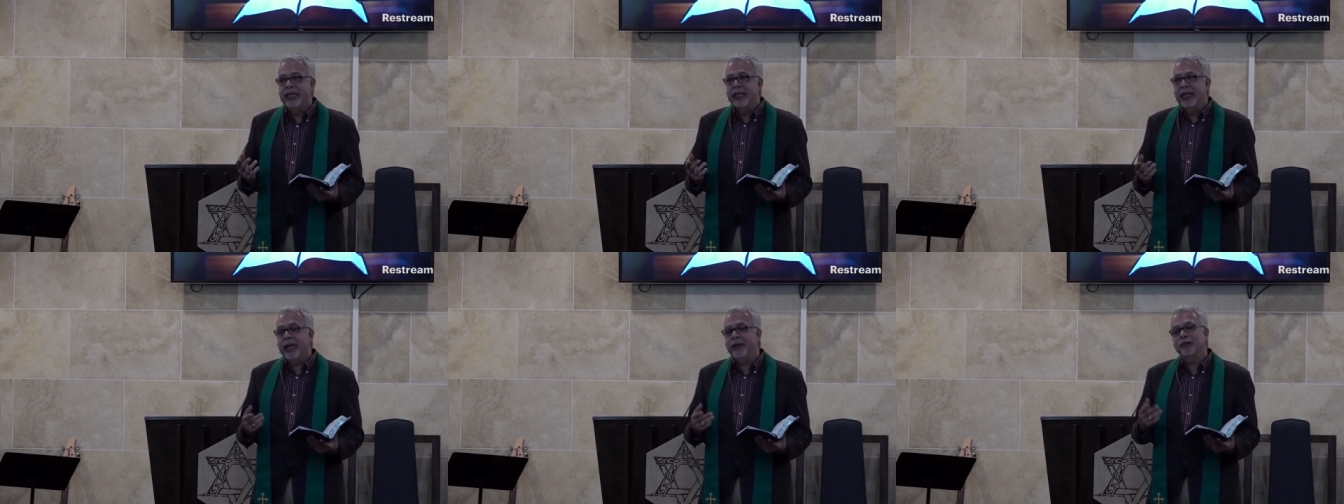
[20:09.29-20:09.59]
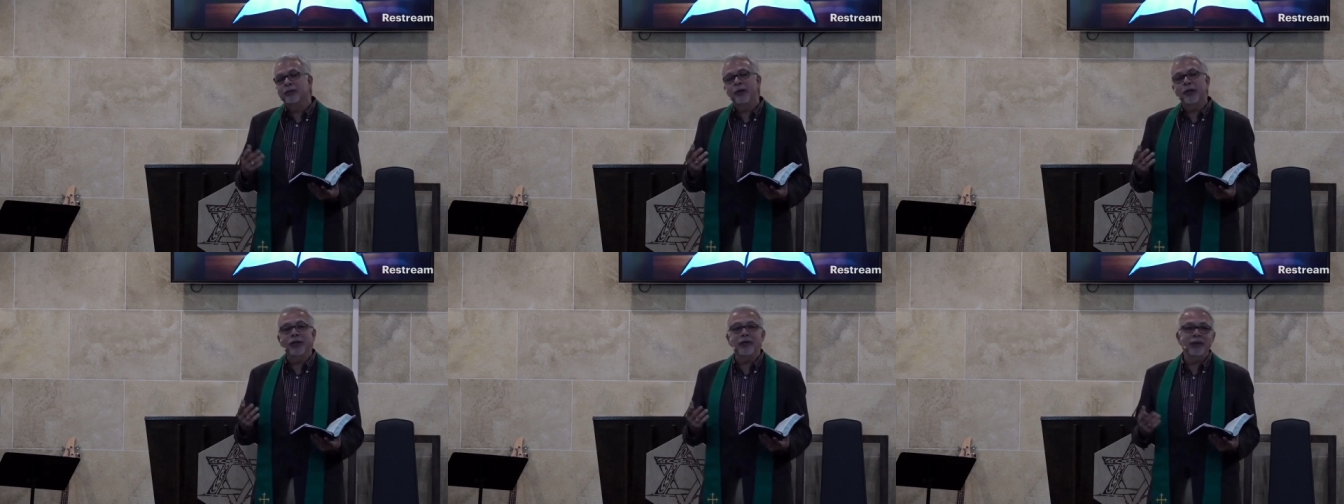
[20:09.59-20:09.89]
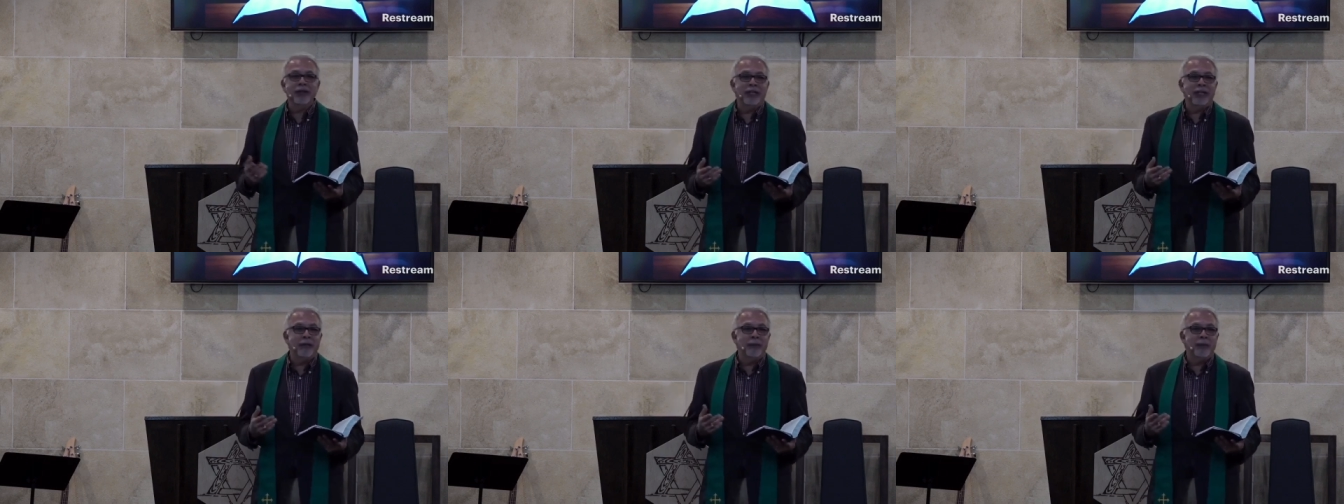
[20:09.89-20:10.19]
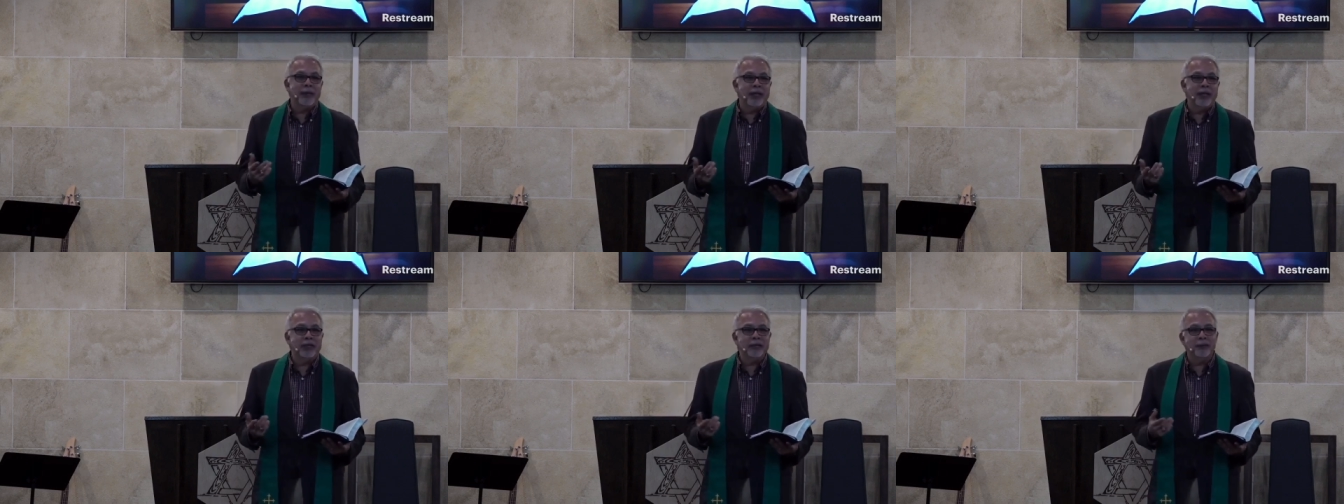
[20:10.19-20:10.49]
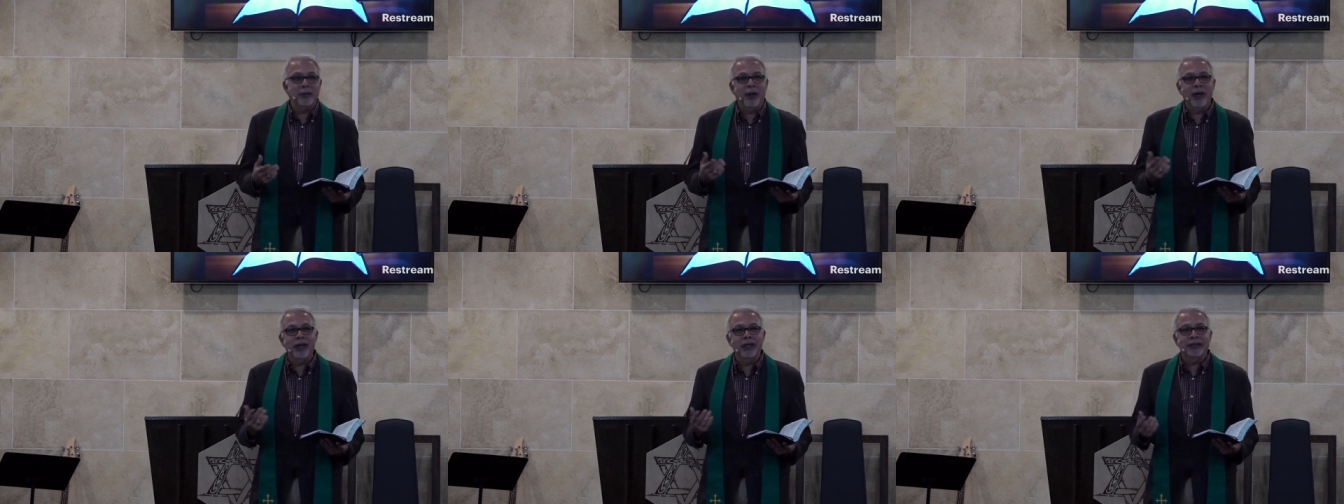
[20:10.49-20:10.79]
That was one of the DPS
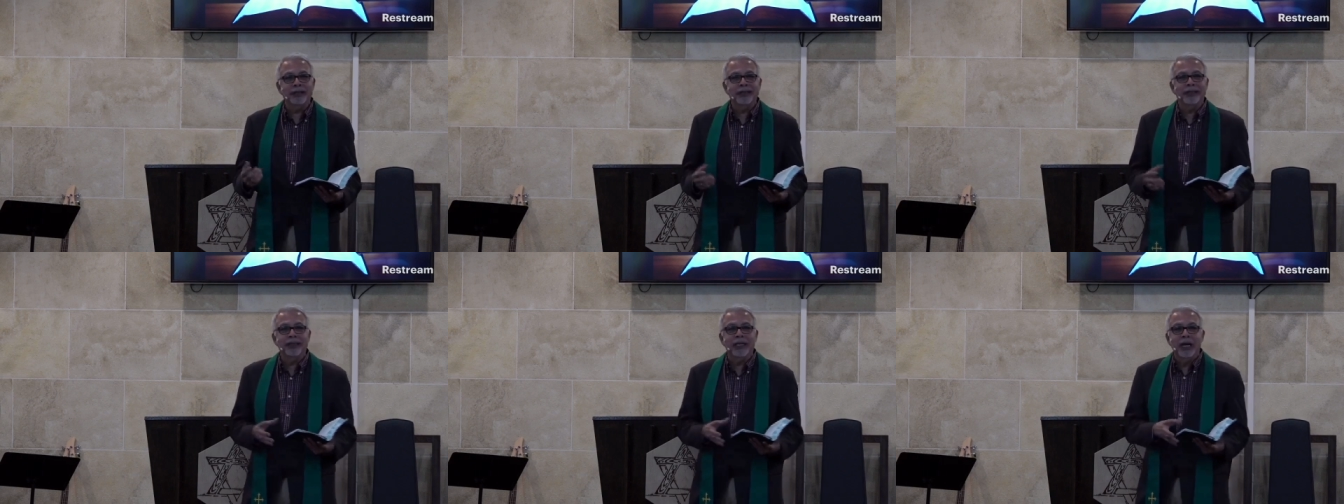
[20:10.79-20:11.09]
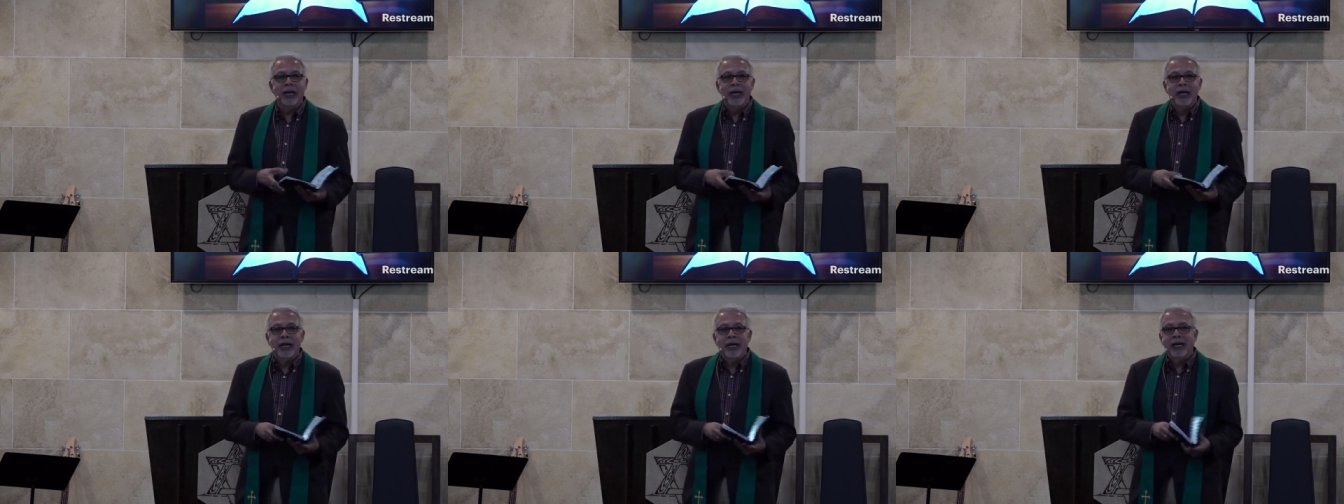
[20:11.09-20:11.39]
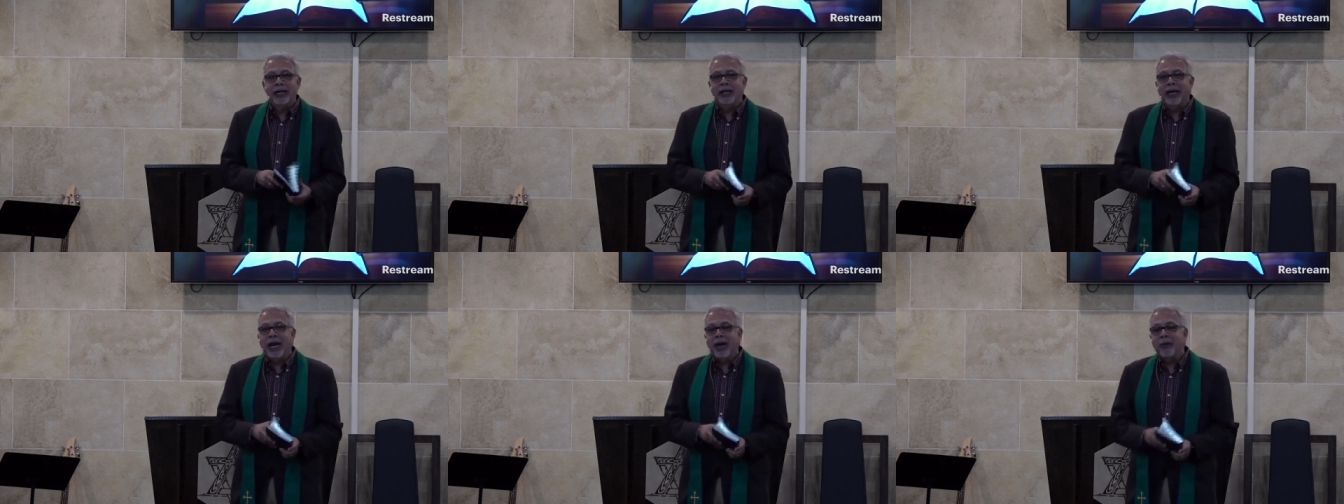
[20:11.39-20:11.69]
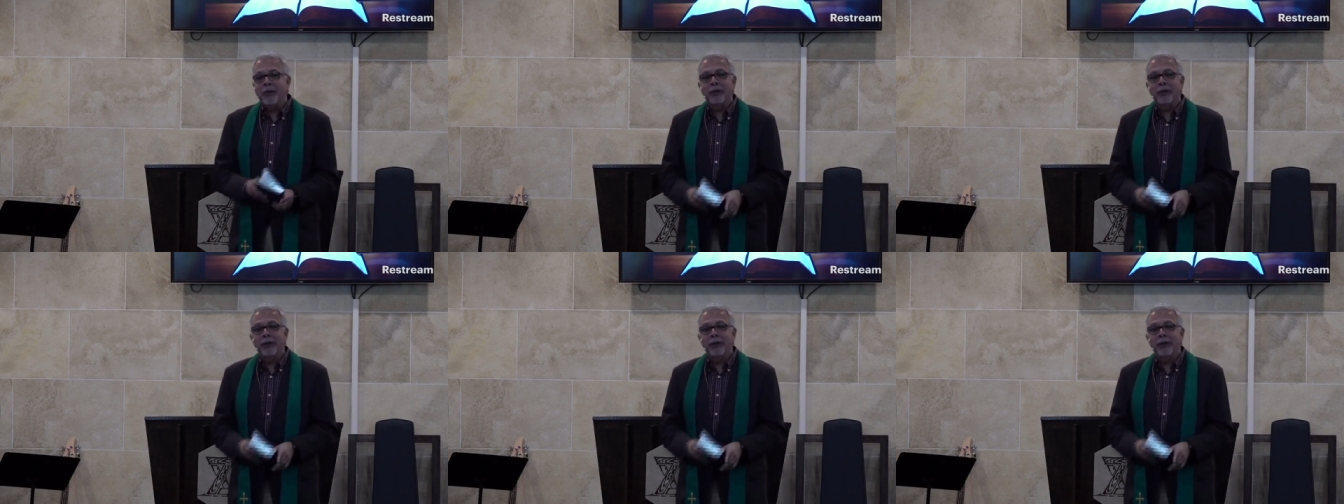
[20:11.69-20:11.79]
policies. Highway